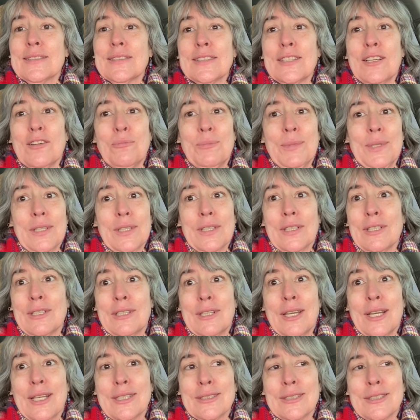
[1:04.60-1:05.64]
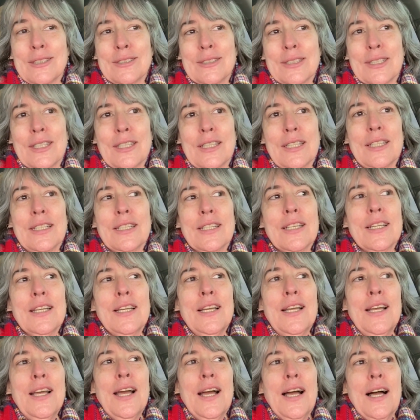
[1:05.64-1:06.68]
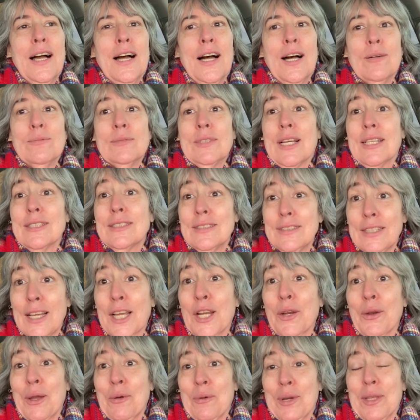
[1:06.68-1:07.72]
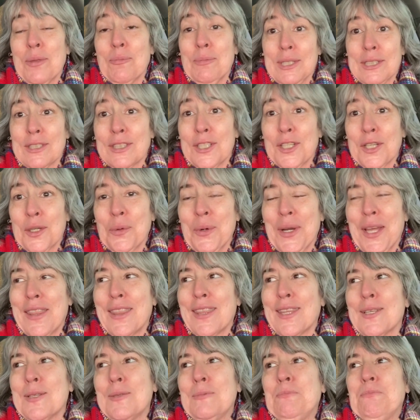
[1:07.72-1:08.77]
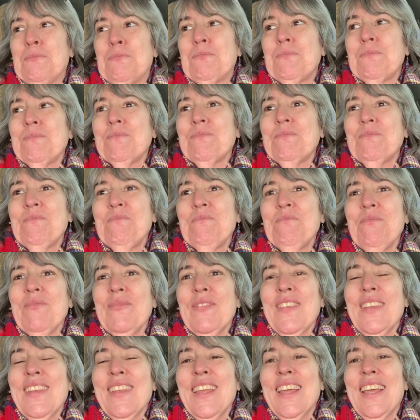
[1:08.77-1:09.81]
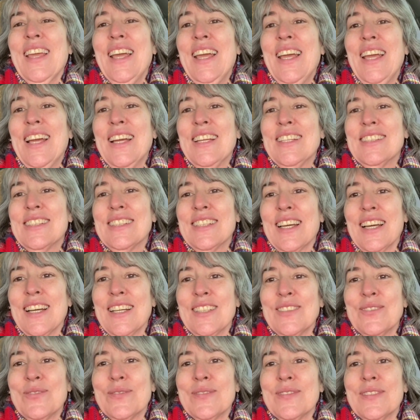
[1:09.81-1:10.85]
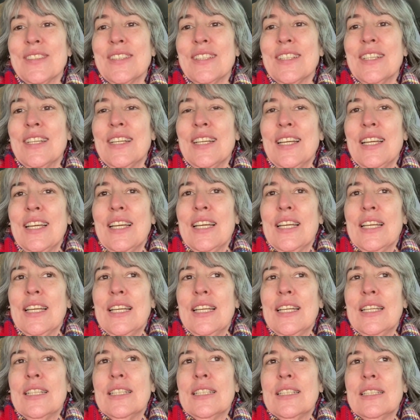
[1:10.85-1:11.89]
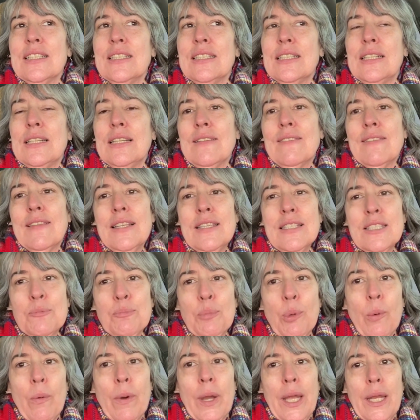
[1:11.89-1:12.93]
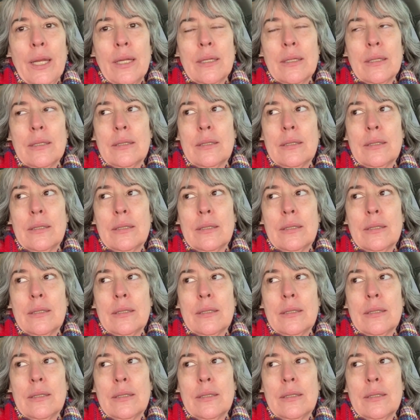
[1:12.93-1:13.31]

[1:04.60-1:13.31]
love me a good cast iron skillet. Um, not to decorate with, but to cook with. And, um, and at this point,